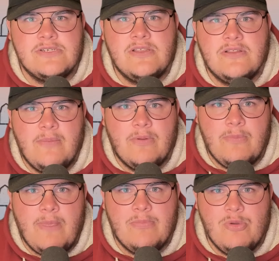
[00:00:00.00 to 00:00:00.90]
are still able to
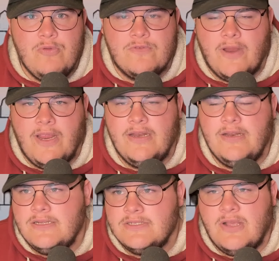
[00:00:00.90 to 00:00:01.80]
make moves, right?
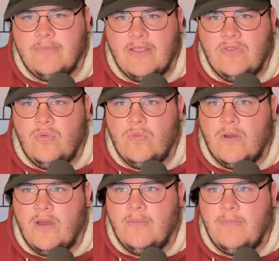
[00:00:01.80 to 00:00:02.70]
So I'm not too
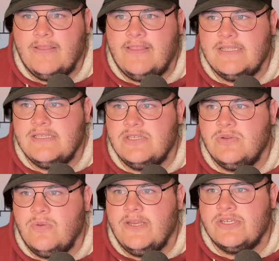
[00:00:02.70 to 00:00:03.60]
worried about that
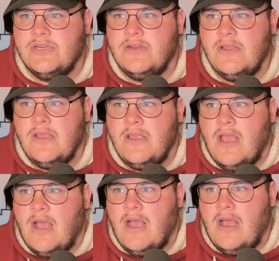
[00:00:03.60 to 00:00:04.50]
situation.
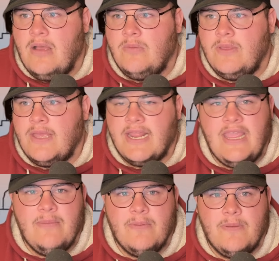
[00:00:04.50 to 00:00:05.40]
We got to
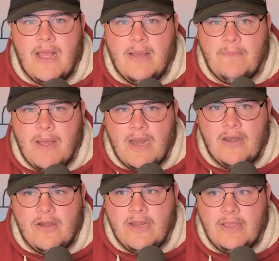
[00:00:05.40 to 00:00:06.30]
keep
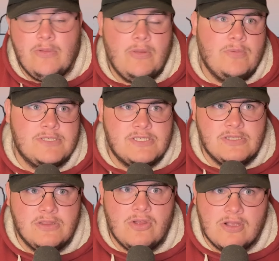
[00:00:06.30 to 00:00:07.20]
monitoring. It
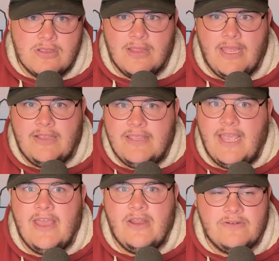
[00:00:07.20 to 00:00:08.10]
looked like
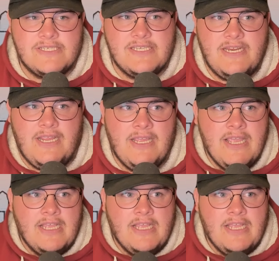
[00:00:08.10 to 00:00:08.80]
Diana Rossini,